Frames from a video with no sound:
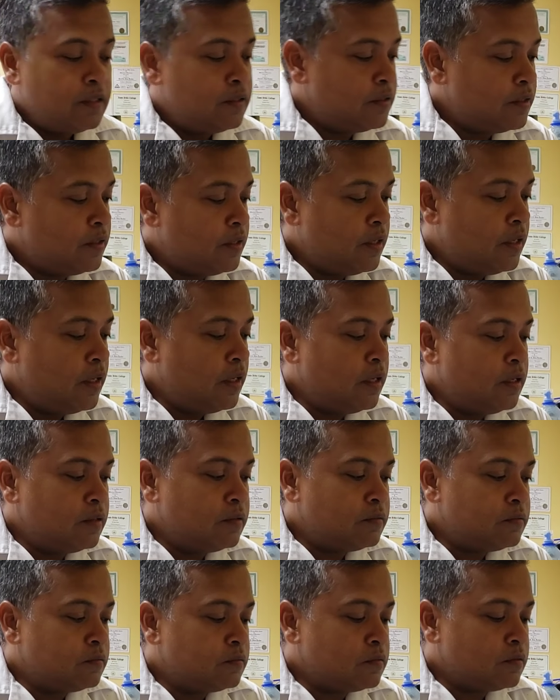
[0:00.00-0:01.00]
Today
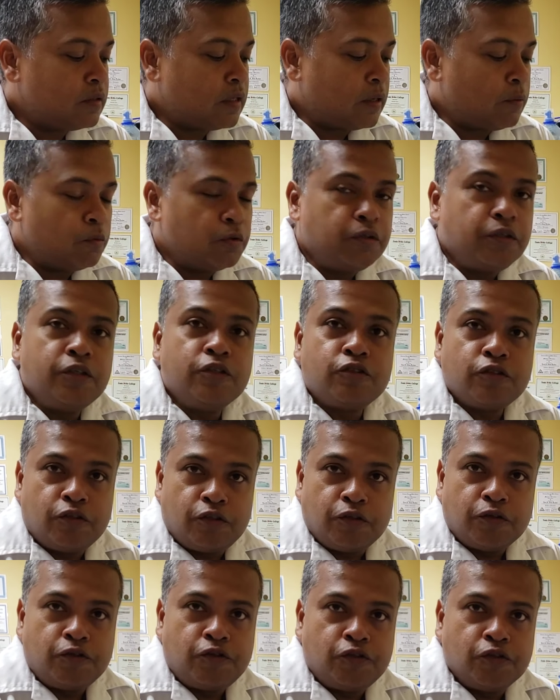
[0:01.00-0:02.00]
I want to
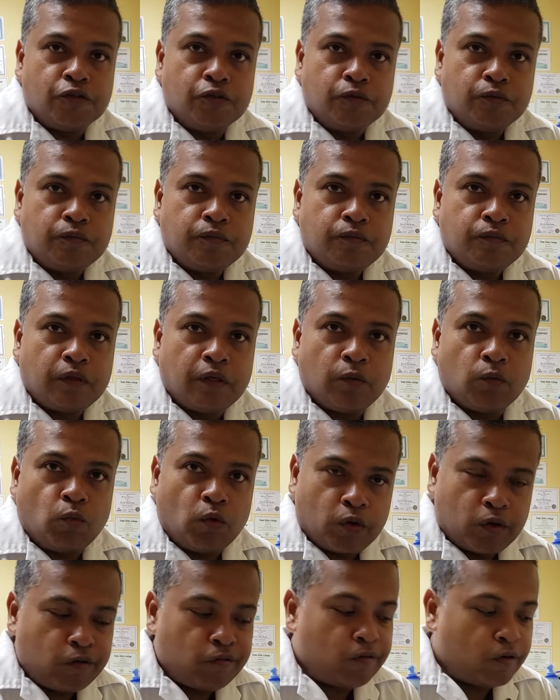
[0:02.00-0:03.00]
introduce you in
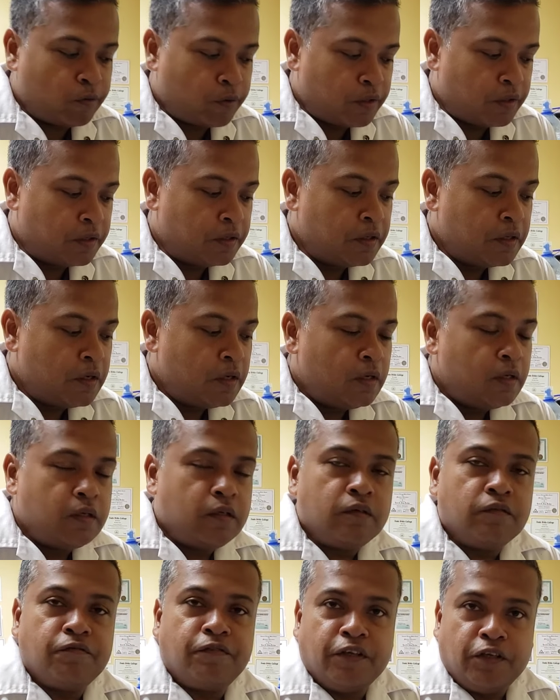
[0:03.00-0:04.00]
one of our
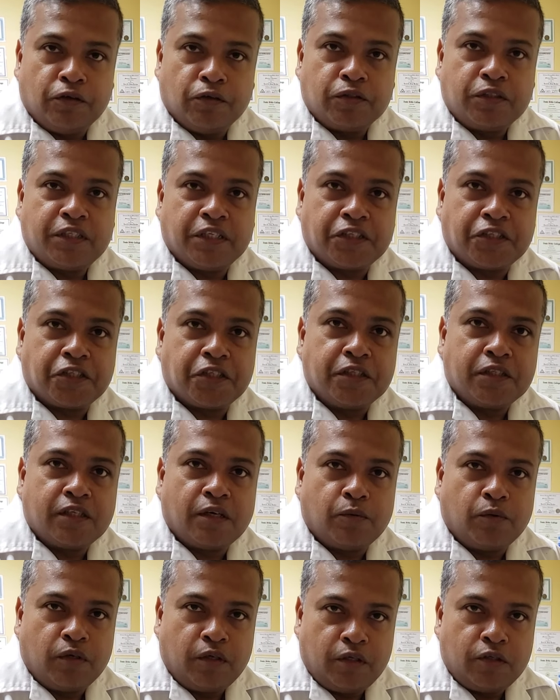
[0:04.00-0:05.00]
video sessions. I
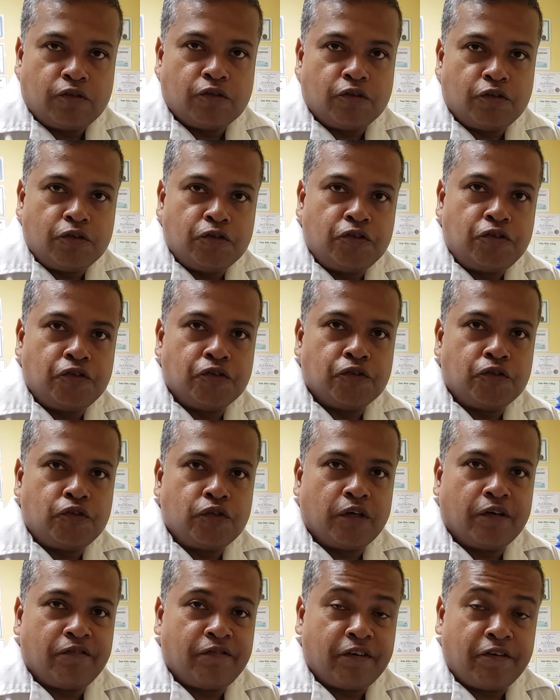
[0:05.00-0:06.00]
want to introduce you
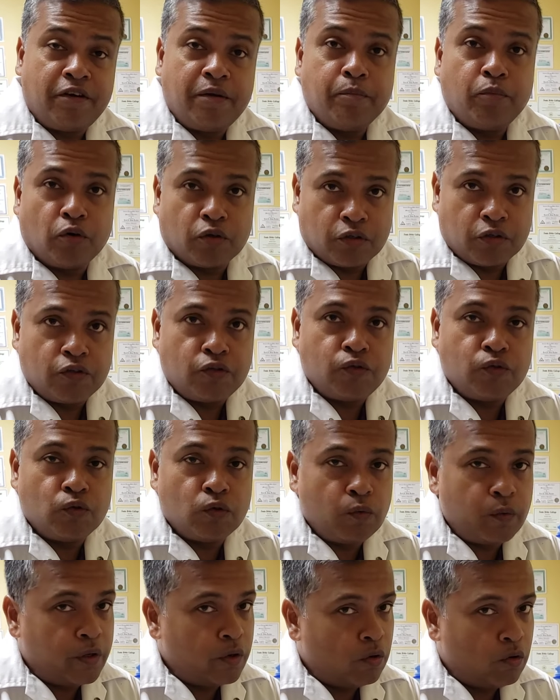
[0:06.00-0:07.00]
to a very important tool
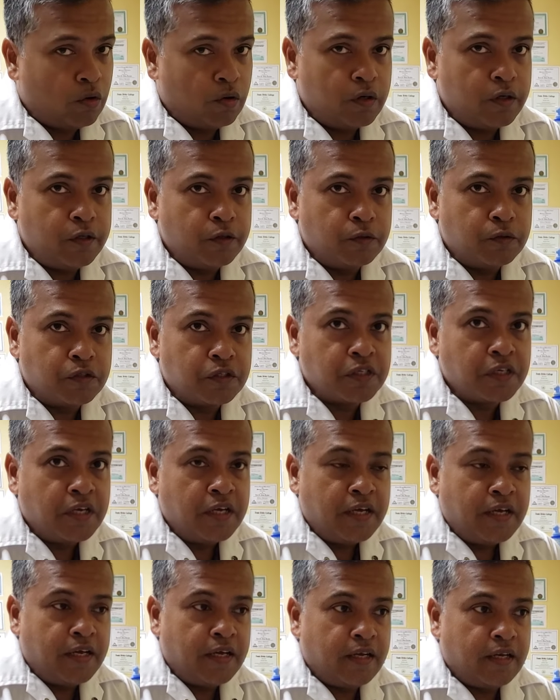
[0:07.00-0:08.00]
we all use
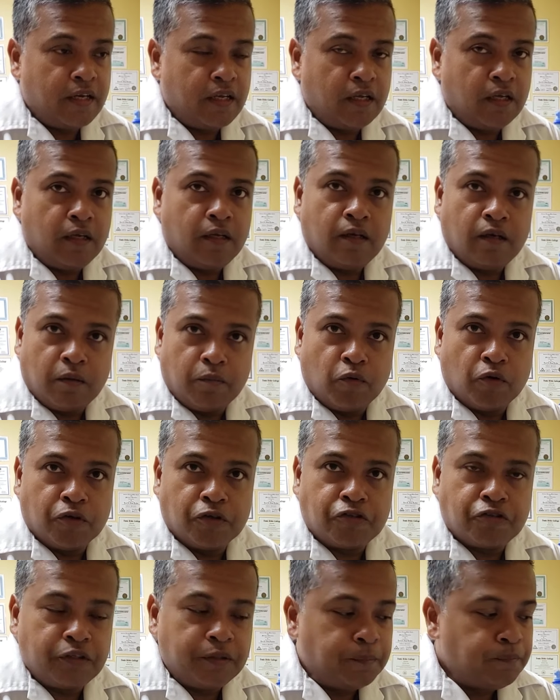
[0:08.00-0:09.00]
in the
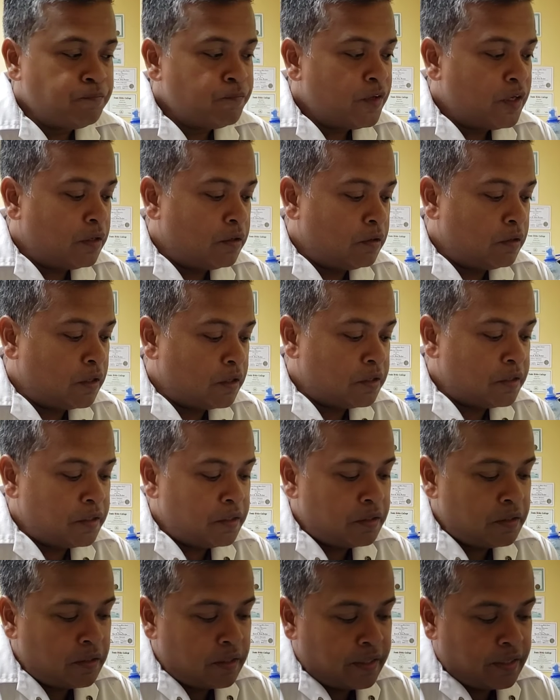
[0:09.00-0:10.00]
laboratory.
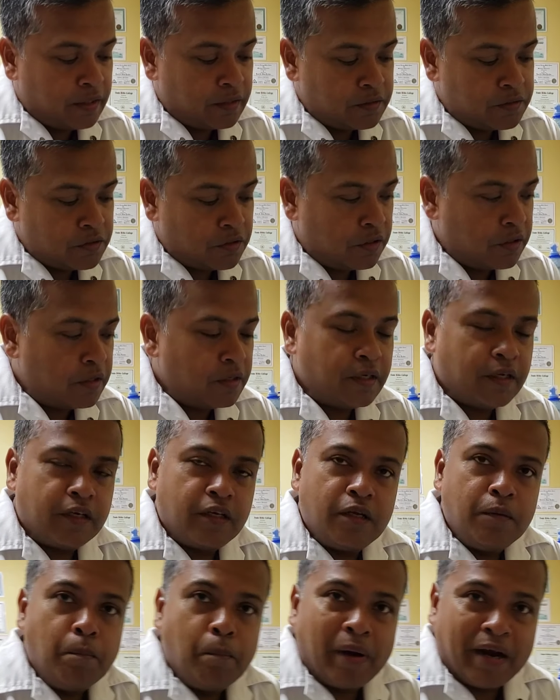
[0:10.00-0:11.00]
Nothing else other than
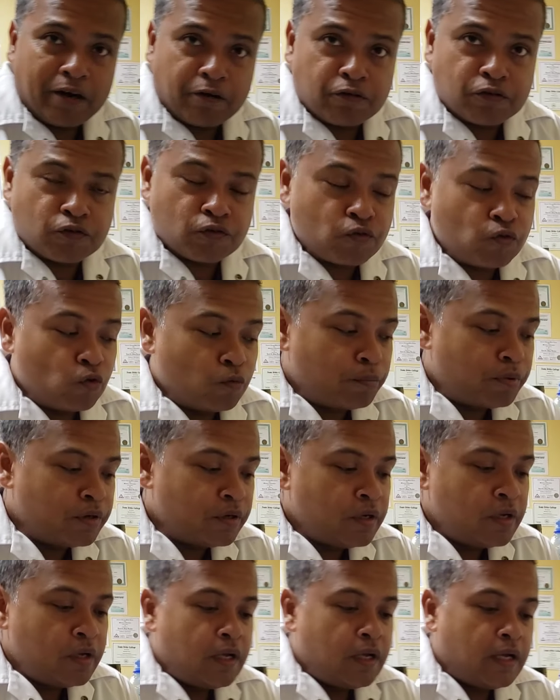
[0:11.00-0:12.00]
the microscope.
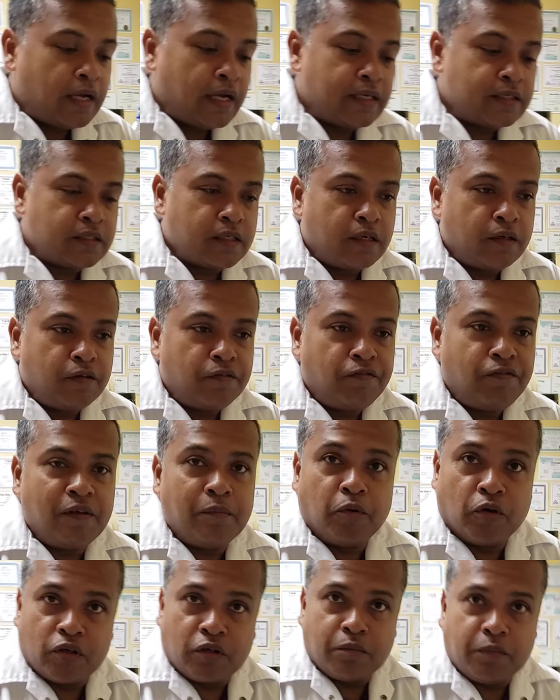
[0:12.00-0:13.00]
As a
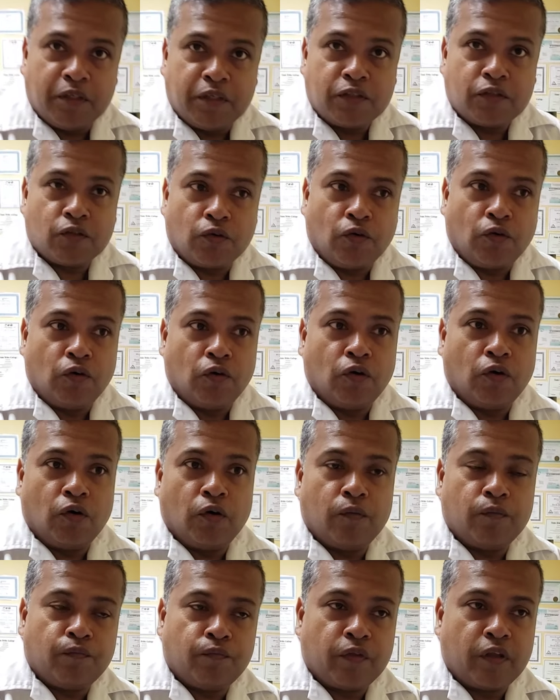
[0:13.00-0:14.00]
phlebotomist, or
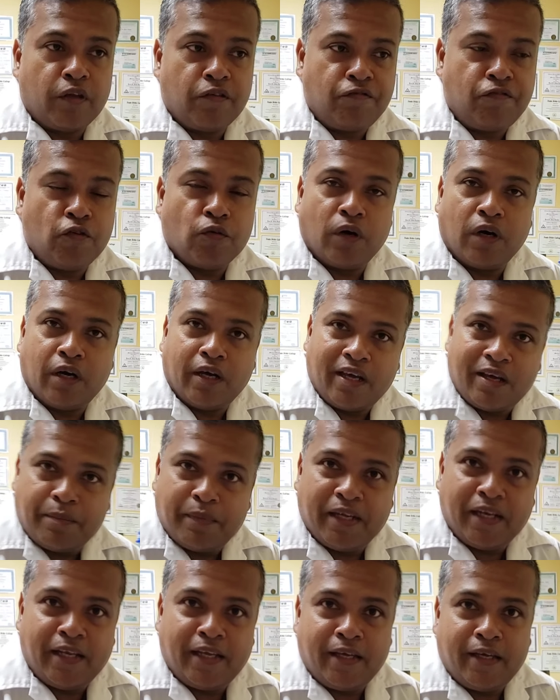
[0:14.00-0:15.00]
if you are
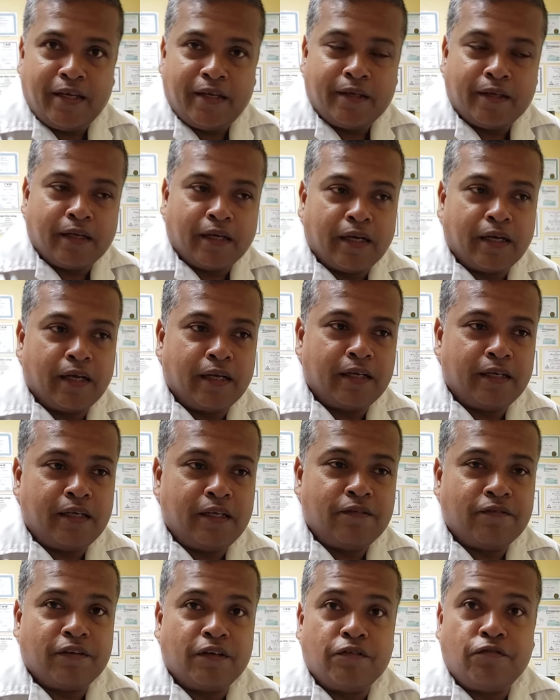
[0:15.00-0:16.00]
MLA, and
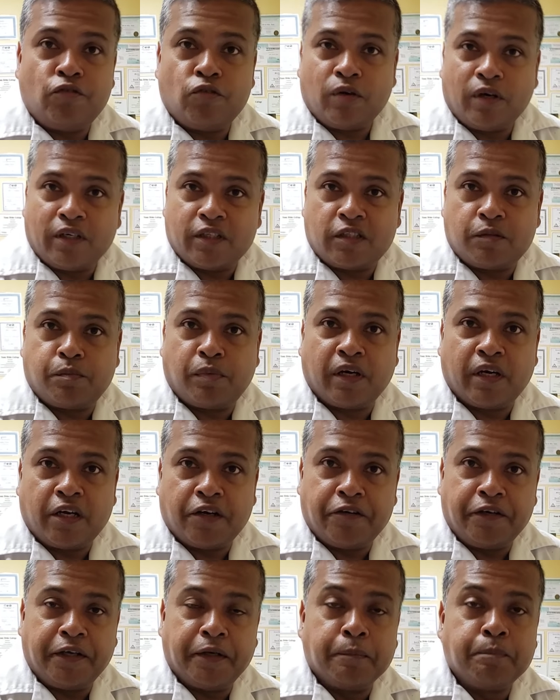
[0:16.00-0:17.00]
even if you are
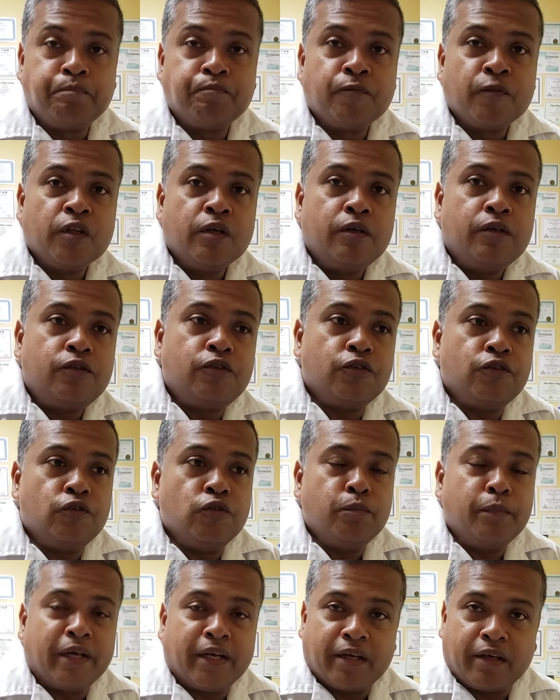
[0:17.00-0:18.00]
aspiring to do
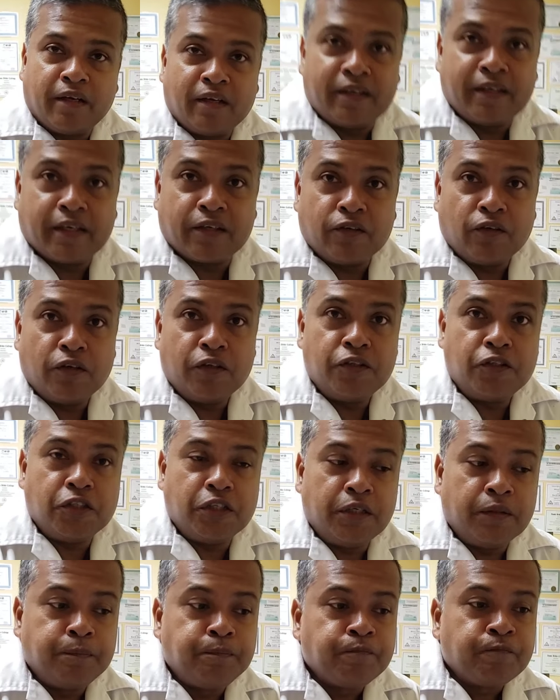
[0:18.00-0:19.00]
medical
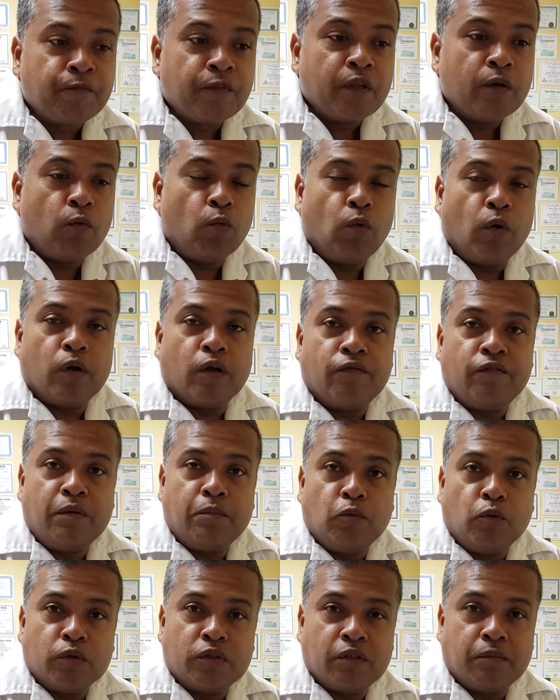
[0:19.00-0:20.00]
technology, one of the
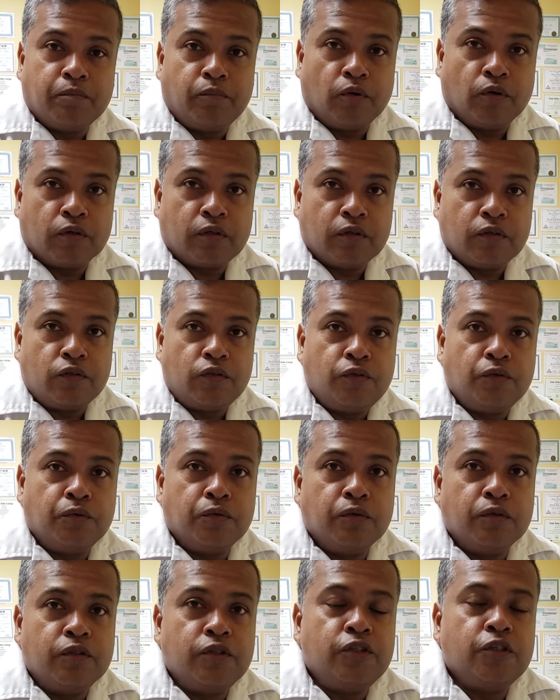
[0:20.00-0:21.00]
most important
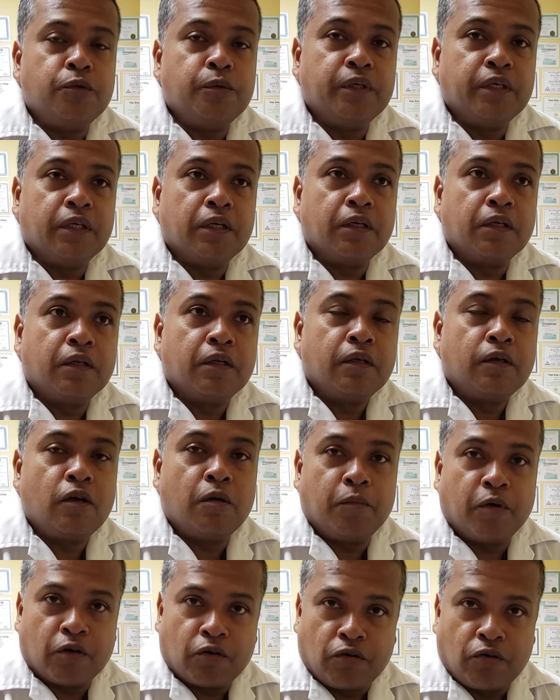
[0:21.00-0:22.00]
tools you will
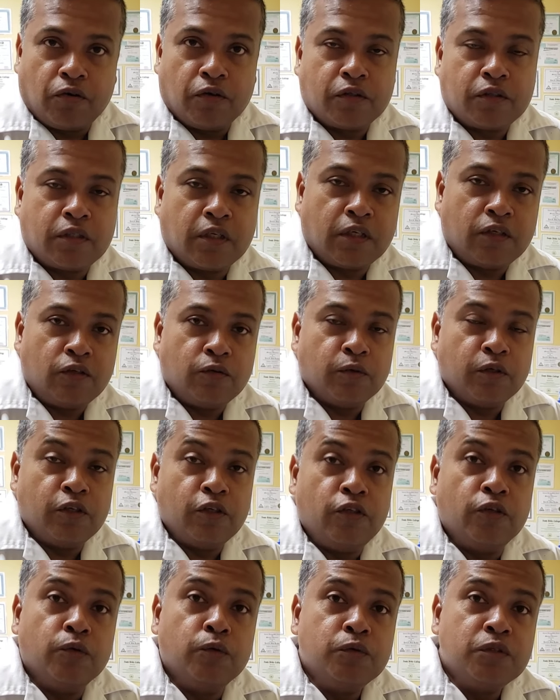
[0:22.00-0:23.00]
come across that you will
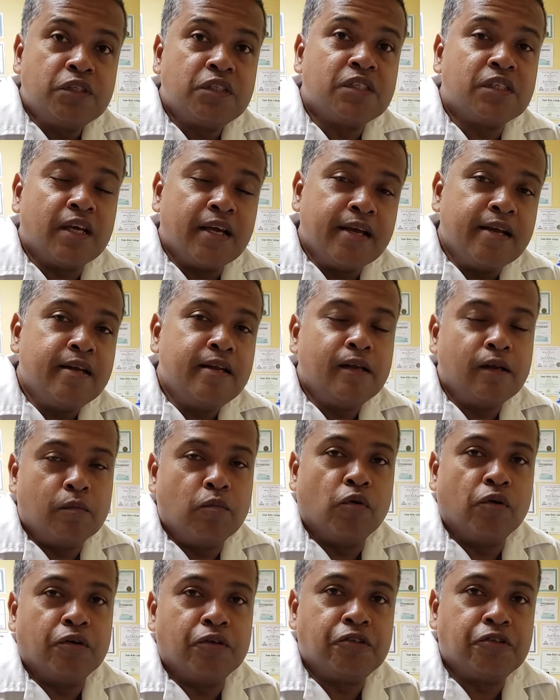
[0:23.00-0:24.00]
use in the
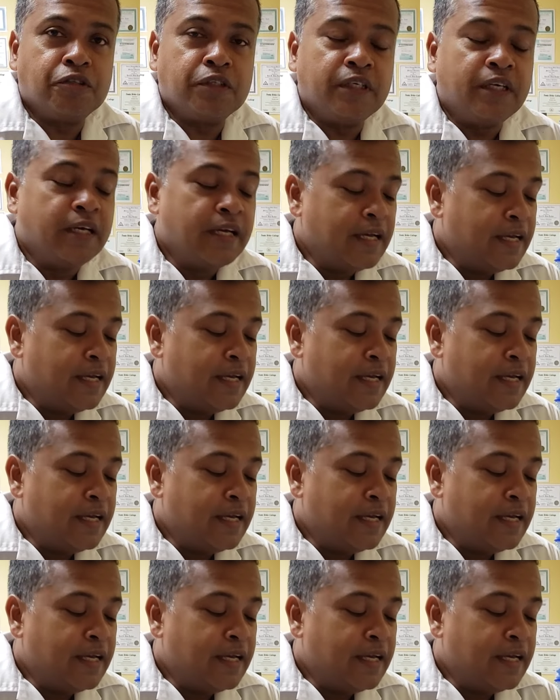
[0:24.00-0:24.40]
laboratory